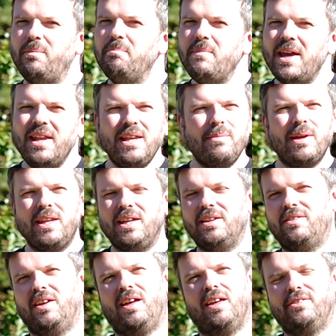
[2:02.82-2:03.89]
had many
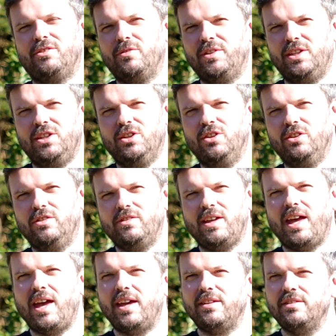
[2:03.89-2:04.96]
guitars over the years,
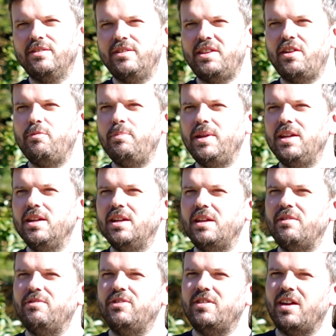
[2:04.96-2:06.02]
and there've been
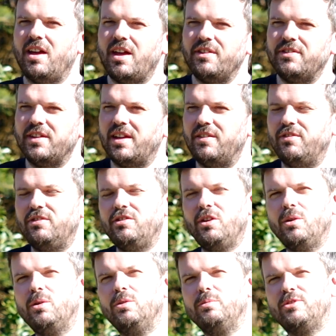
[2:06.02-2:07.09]
guitars that I've
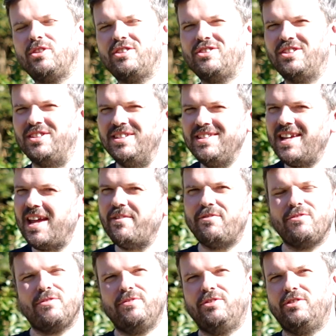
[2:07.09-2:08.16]
sold which I should
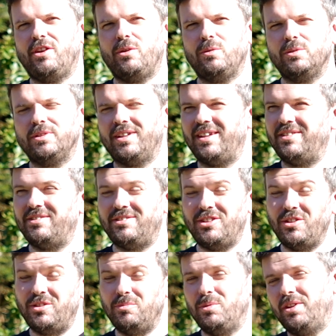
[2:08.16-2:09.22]
never have sold. A
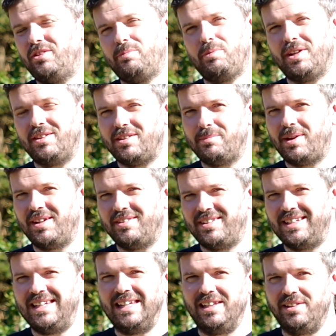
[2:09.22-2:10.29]
certain one that's springing to mind is
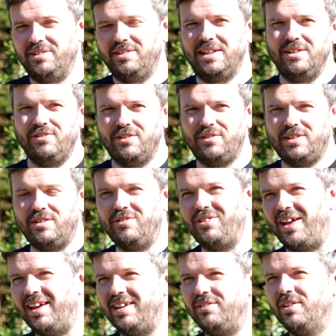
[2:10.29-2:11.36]
a Guild
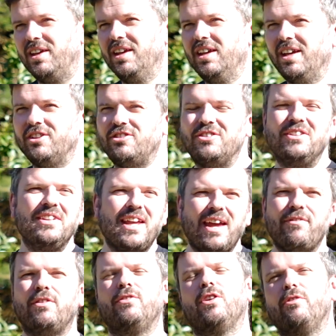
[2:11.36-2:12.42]
D55. I should
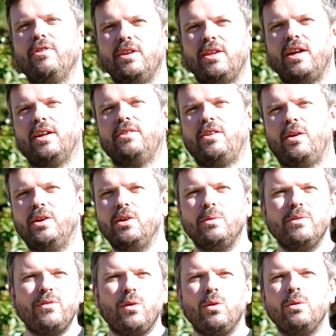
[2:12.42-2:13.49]
never have got rid of that guitar. You know,
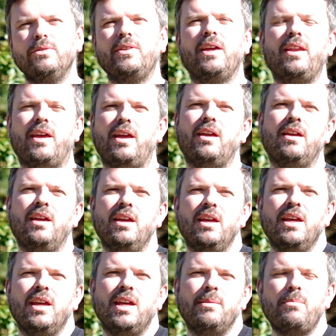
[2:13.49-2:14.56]
we've all done it.
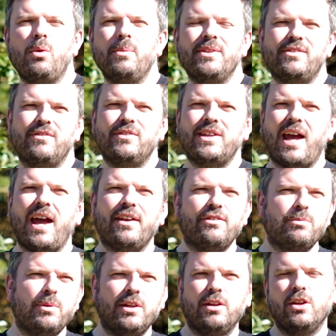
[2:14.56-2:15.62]
In moments of gas
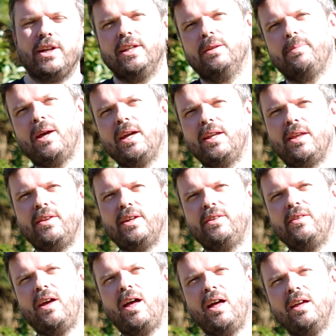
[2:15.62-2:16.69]
where you're looking to buy another
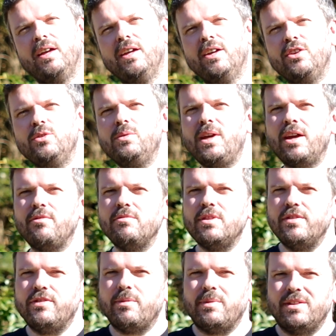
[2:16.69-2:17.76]
guitar, you get
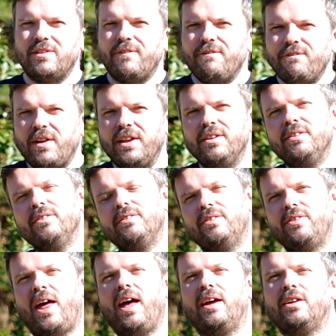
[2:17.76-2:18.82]
rid of something to fund
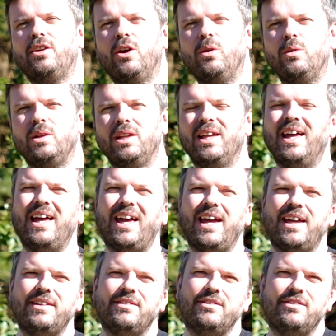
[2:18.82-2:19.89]
that goal,
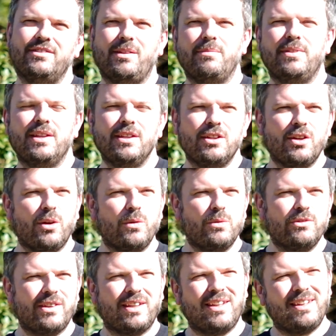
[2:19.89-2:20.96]
and something
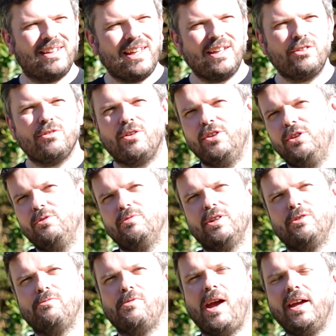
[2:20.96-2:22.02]
goes, and then later on you
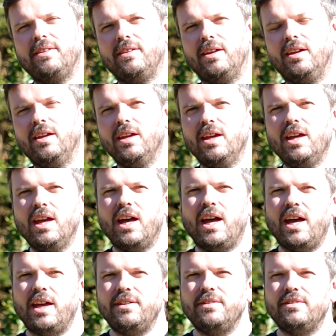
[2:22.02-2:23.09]
regret it.
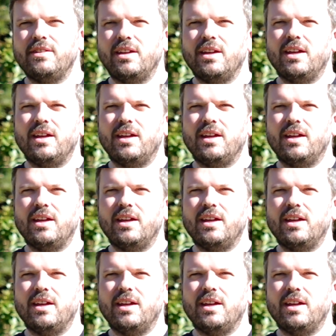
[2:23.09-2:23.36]
And